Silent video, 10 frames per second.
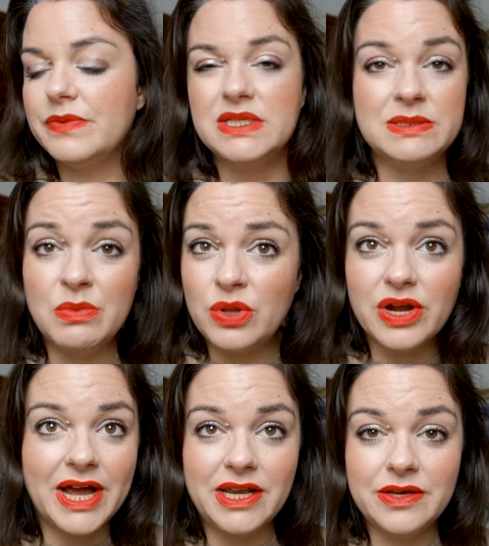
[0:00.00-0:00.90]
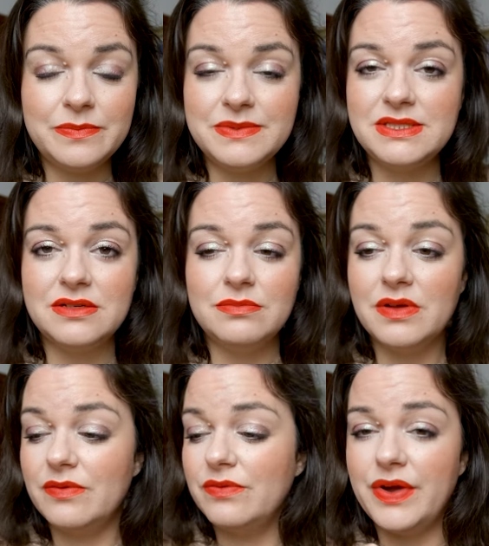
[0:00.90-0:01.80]
Smaller items,
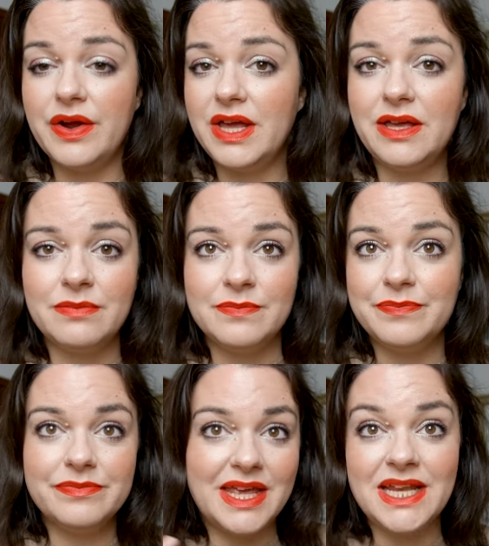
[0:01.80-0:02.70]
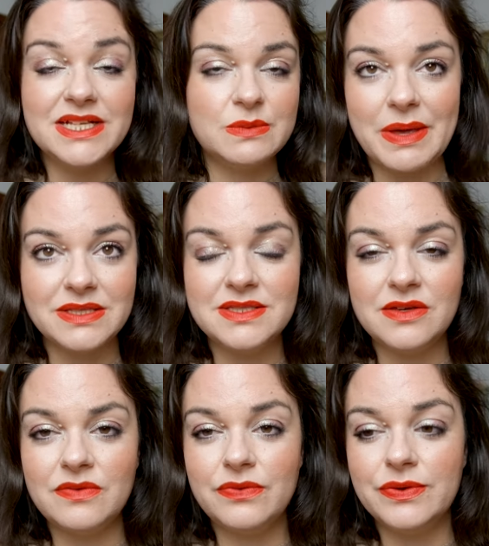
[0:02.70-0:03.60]
very
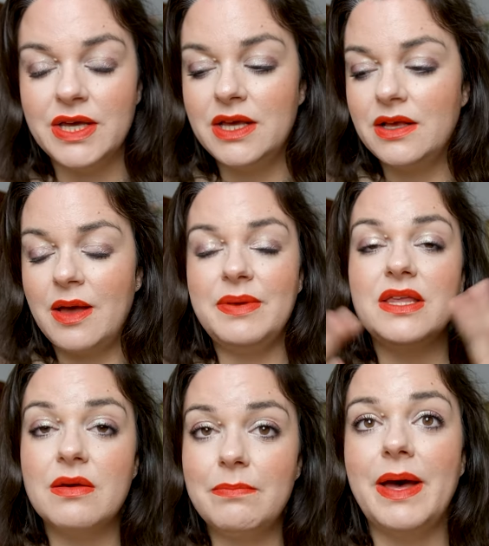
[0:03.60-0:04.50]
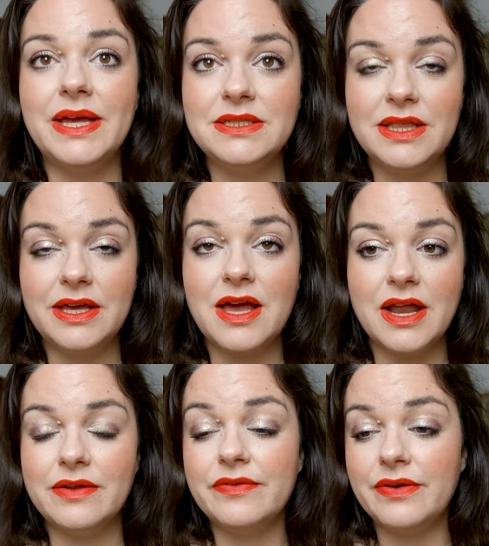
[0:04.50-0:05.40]
inexpensive, I mean, combined, they
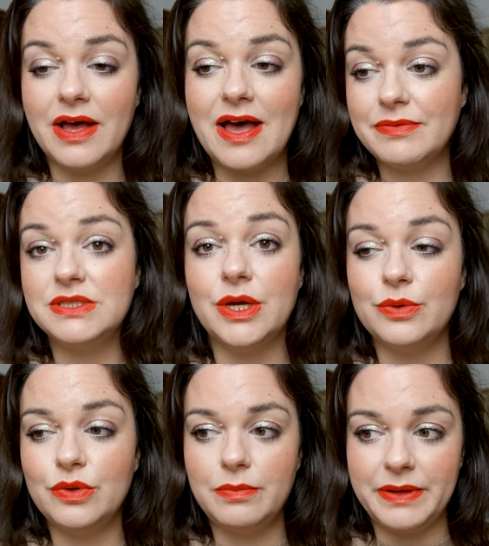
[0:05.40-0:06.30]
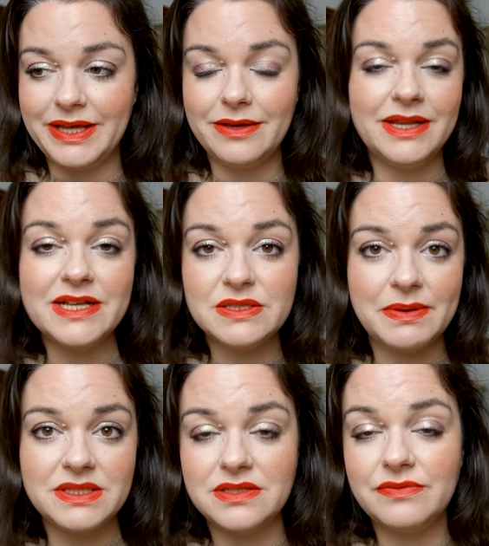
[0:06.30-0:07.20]
kind of have a total, but
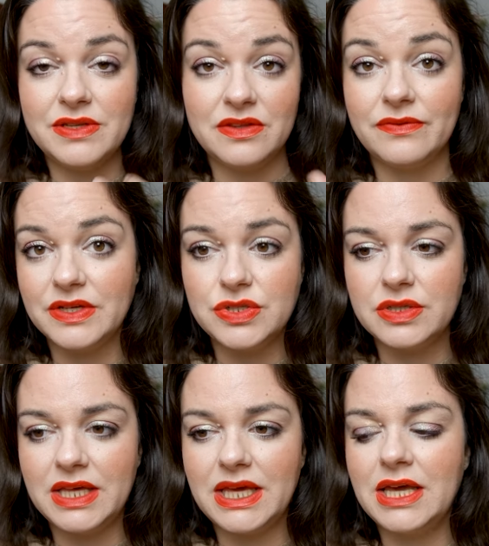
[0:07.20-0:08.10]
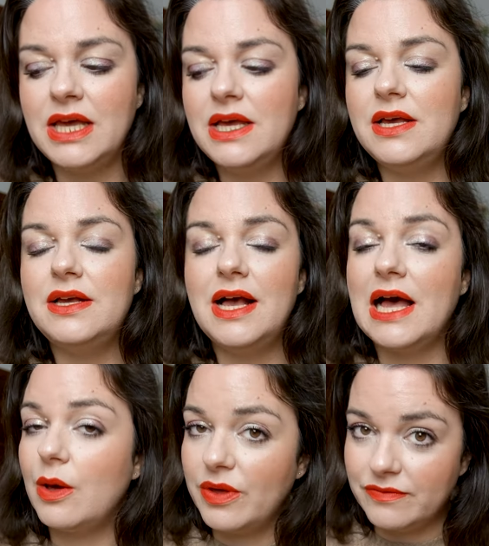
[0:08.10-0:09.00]
inexpensive individually.
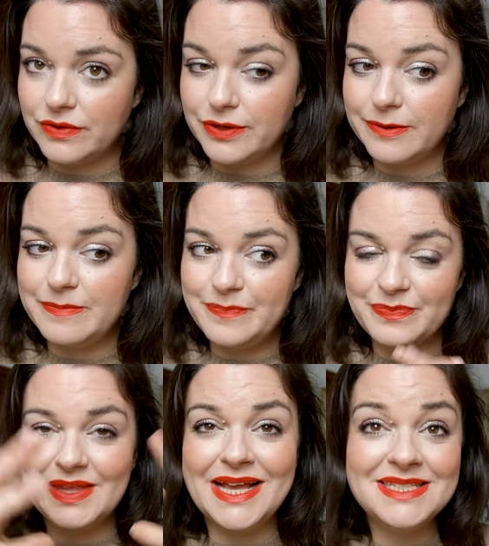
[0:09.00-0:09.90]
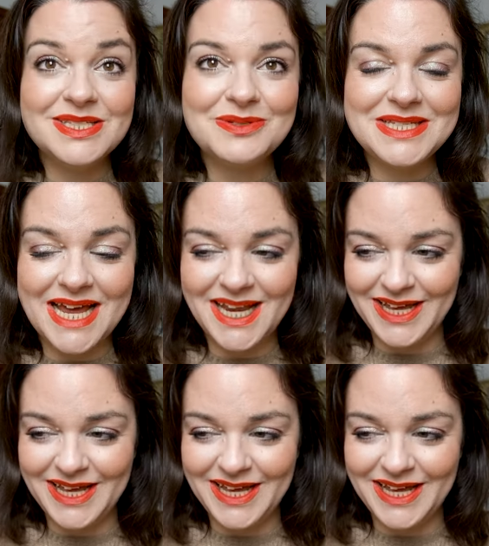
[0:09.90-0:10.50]
However, it's still 10